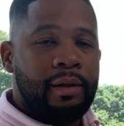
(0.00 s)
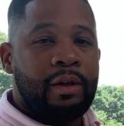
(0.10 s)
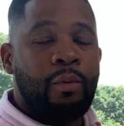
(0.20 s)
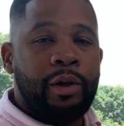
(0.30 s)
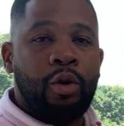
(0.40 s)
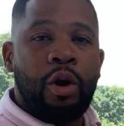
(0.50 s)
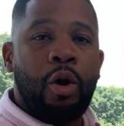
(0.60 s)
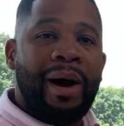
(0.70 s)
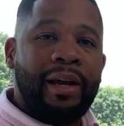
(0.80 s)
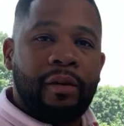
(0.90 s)
So when you
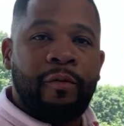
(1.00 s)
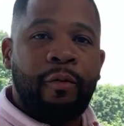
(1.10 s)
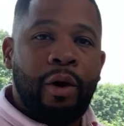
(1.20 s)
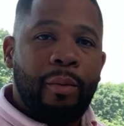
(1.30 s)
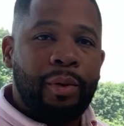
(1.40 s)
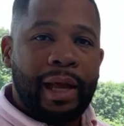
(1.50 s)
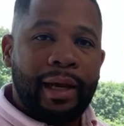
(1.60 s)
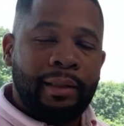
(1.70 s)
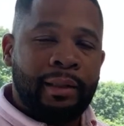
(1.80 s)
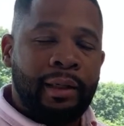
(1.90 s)
go buy your
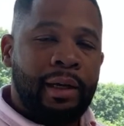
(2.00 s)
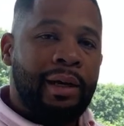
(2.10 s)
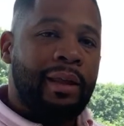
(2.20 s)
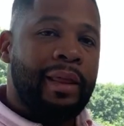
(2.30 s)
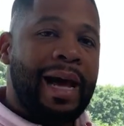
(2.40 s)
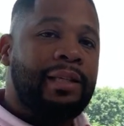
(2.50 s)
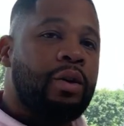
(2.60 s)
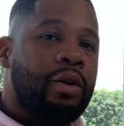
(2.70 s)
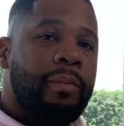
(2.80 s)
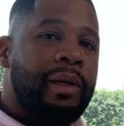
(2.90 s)
fourplex, that's
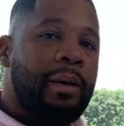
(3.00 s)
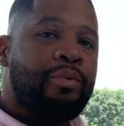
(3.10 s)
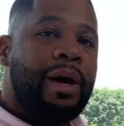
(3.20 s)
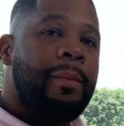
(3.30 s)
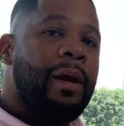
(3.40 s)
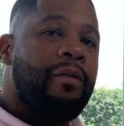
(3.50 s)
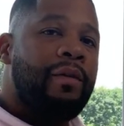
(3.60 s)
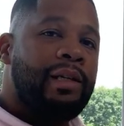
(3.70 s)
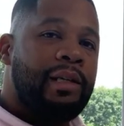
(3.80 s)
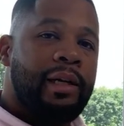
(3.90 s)
going to be your primary
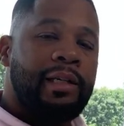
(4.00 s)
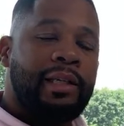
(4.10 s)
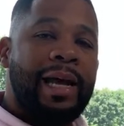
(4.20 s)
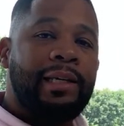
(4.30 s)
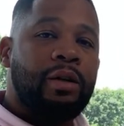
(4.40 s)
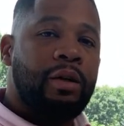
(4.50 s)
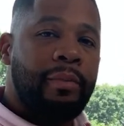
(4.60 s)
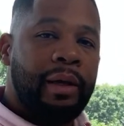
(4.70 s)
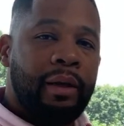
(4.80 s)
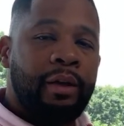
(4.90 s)
residence. That's going to
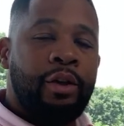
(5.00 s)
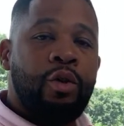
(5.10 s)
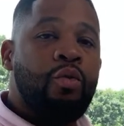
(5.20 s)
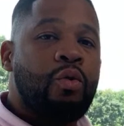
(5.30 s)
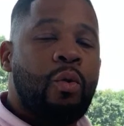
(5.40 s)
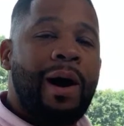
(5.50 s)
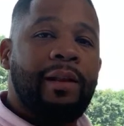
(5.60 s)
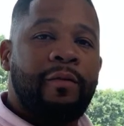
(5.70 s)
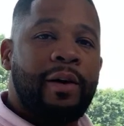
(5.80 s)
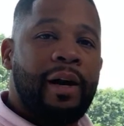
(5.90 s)
be you
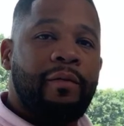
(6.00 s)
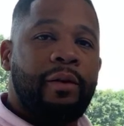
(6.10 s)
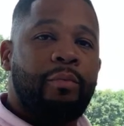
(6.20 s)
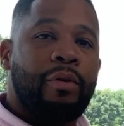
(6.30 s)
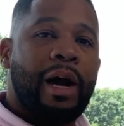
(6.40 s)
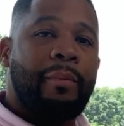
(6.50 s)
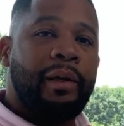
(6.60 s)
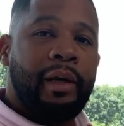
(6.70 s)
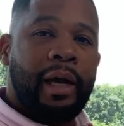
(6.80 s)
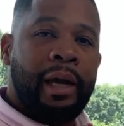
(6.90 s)
qualifying for the
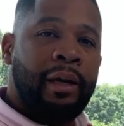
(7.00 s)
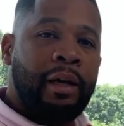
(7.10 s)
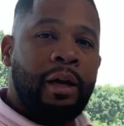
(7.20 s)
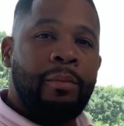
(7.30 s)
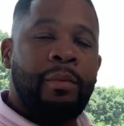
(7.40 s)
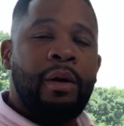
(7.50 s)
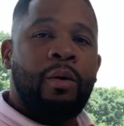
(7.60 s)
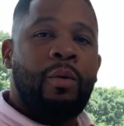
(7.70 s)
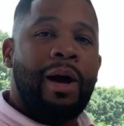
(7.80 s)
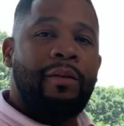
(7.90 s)
property, your income
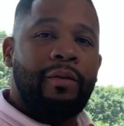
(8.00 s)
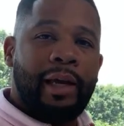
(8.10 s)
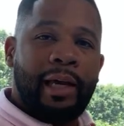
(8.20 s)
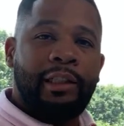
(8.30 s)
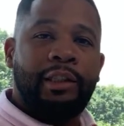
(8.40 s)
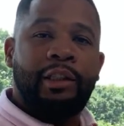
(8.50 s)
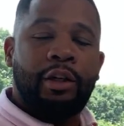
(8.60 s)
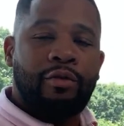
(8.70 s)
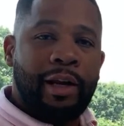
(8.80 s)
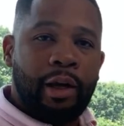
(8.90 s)
qualifications, your
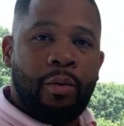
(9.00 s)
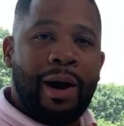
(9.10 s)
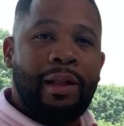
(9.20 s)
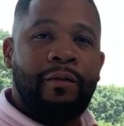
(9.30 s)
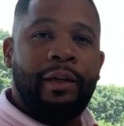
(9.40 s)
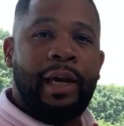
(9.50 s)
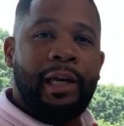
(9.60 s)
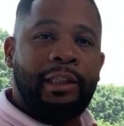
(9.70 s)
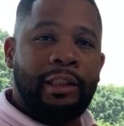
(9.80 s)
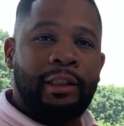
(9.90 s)
credit
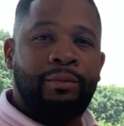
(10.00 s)
qualifications.